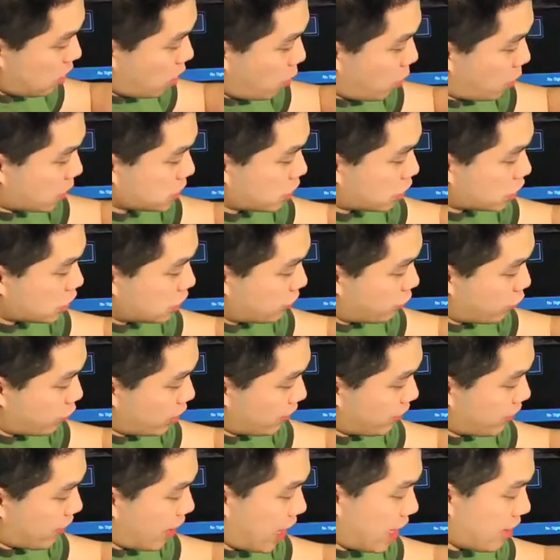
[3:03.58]
one's
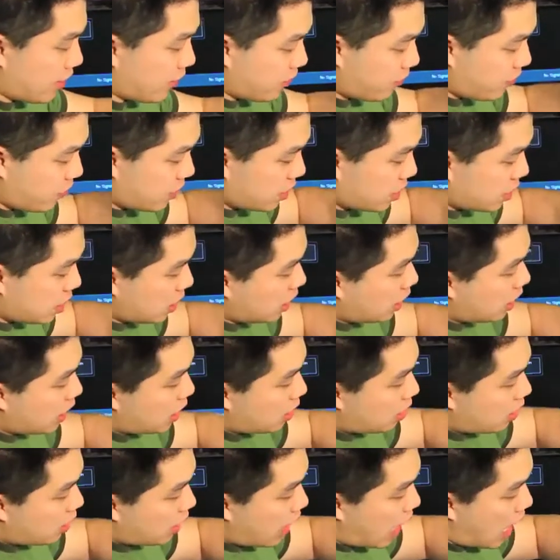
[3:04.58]
RJ45.
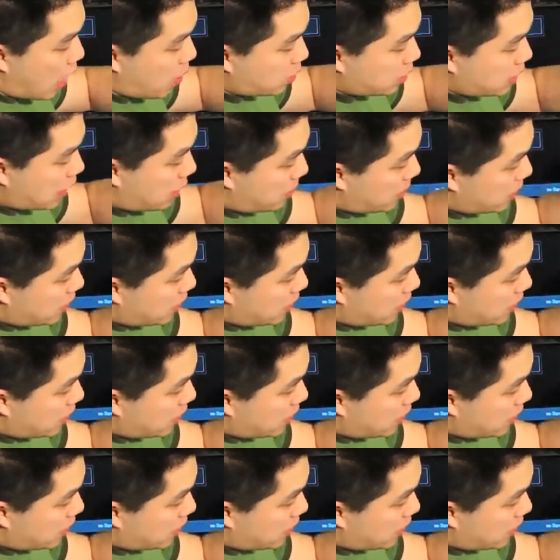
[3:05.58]
I will not be